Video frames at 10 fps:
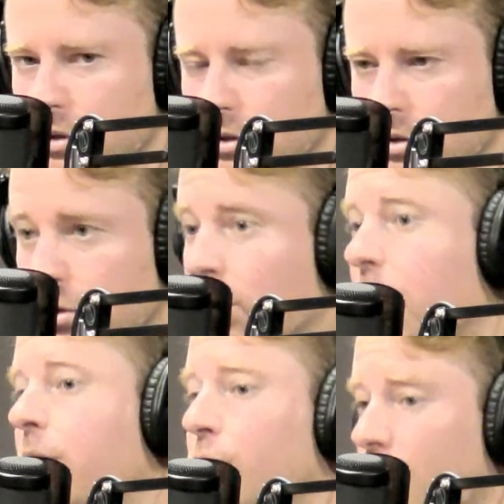or
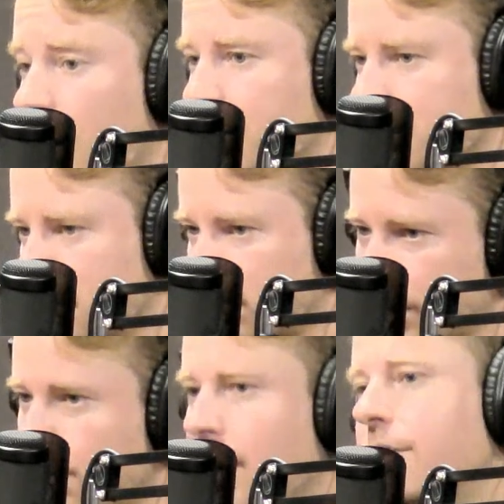the garages in the
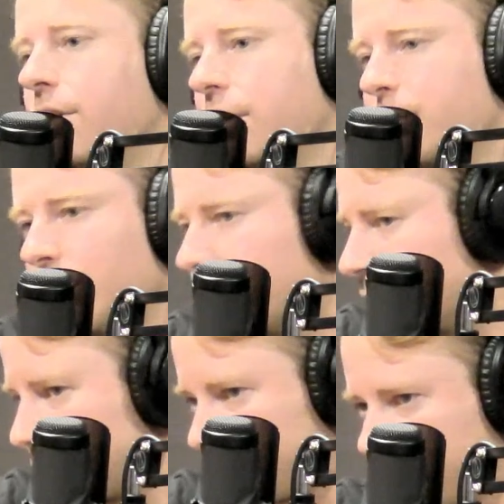rear, right? They're going to build
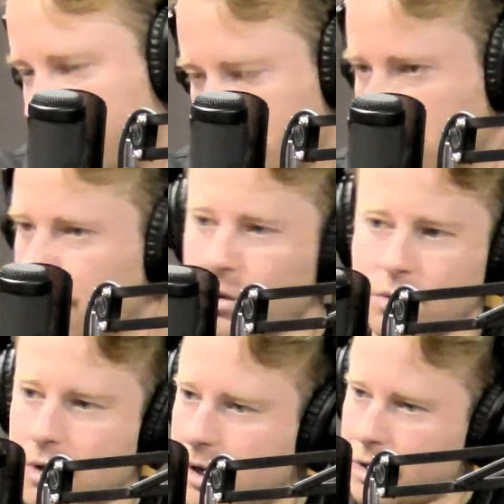those traditionally. Those are
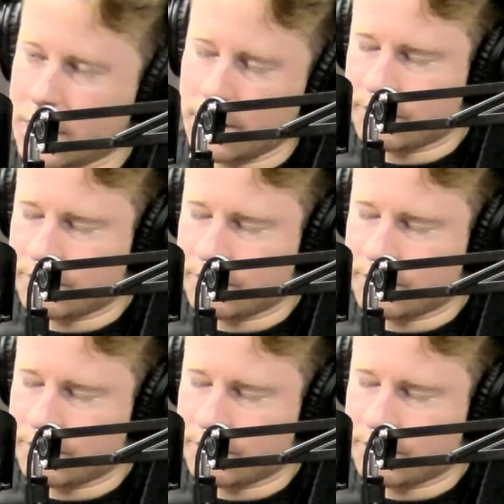not going to come from the